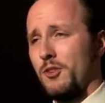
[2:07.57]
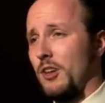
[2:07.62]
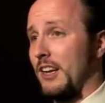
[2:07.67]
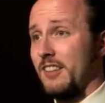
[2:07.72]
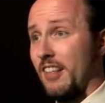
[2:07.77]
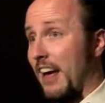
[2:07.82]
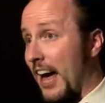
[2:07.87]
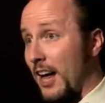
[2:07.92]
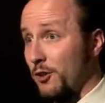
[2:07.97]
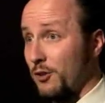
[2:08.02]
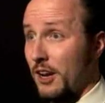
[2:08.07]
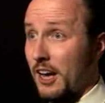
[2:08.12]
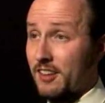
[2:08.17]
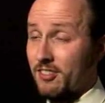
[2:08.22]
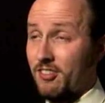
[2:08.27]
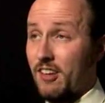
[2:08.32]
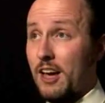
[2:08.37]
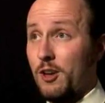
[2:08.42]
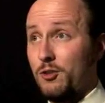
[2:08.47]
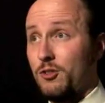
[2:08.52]
Like the HAL
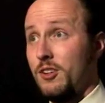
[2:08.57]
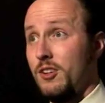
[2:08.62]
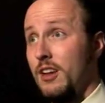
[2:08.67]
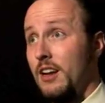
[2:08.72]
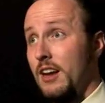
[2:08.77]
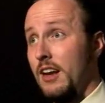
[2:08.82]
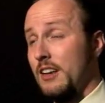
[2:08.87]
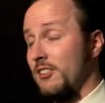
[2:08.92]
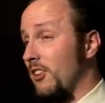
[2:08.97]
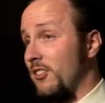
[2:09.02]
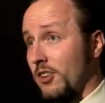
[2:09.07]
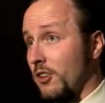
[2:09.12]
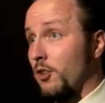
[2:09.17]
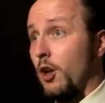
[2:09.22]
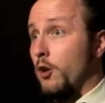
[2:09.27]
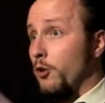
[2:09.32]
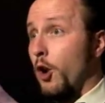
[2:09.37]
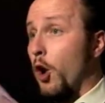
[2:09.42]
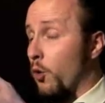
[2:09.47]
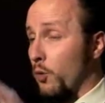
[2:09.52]
9000? And she says,
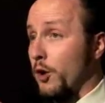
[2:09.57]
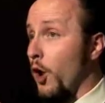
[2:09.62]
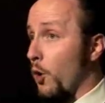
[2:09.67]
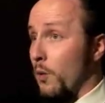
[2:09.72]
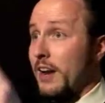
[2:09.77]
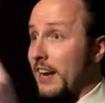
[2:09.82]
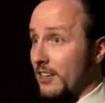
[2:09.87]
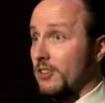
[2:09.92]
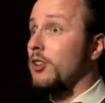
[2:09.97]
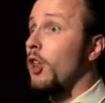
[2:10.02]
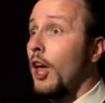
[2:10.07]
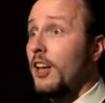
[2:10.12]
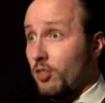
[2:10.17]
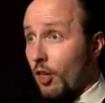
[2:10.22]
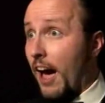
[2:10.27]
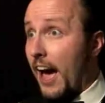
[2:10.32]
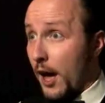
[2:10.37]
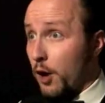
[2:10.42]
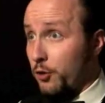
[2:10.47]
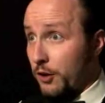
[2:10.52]
no, it's like the
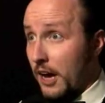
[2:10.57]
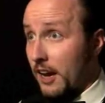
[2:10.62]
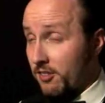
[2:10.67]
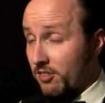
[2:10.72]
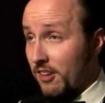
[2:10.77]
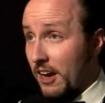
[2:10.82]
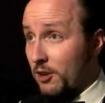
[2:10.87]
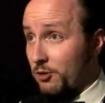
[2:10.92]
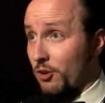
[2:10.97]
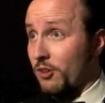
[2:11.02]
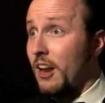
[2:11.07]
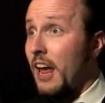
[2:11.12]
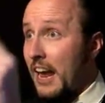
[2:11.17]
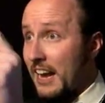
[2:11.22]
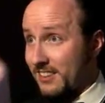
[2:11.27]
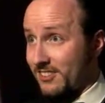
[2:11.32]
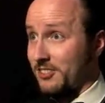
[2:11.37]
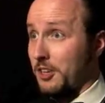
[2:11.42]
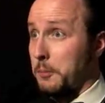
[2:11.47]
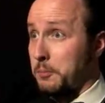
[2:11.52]
HAL 9000
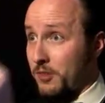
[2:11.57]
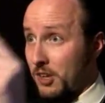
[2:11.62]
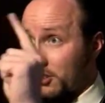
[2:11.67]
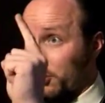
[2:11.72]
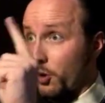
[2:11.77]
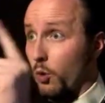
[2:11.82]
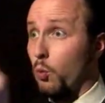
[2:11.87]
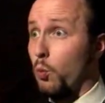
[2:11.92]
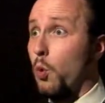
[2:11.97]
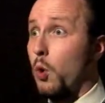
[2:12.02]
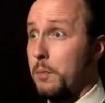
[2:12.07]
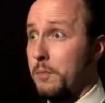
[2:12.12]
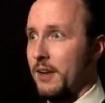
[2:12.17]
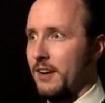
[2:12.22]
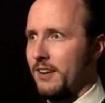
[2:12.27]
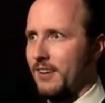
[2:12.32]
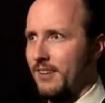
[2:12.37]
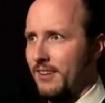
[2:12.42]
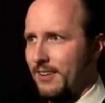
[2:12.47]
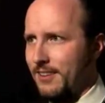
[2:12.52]
except it's a
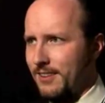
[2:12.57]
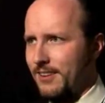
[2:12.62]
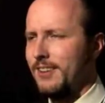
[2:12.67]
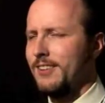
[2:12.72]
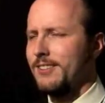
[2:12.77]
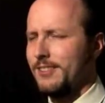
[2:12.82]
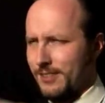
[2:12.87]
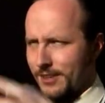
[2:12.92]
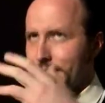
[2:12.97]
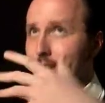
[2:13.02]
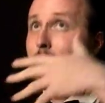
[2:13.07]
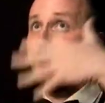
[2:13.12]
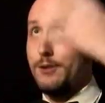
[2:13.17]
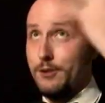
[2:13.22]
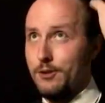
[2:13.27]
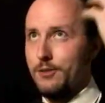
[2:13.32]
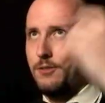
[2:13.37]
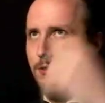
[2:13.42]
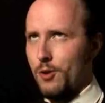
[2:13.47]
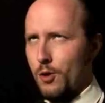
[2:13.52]
woman. I said, oh,
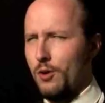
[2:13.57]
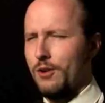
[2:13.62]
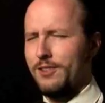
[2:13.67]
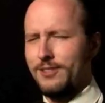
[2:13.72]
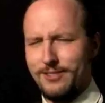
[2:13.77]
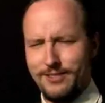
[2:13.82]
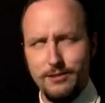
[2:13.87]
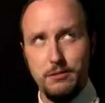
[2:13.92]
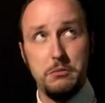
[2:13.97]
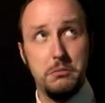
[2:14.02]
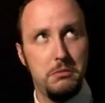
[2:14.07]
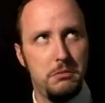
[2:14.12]
of course.